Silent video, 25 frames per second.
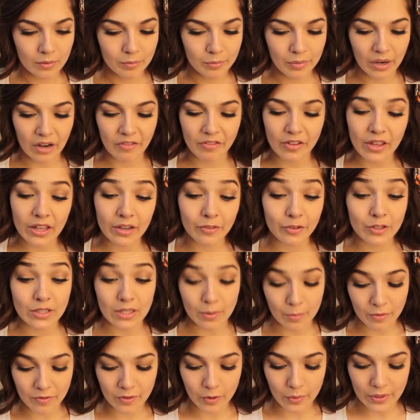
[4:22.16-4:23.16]
But I feel like for
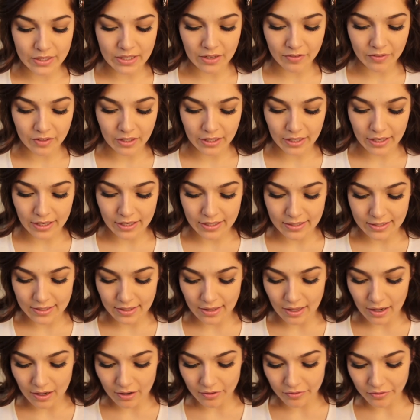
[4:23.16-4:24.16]
some of you, it definitely is
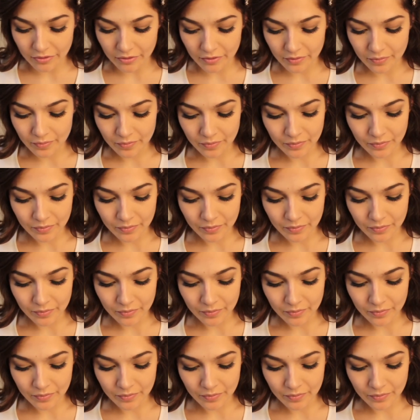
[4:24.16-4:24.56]
love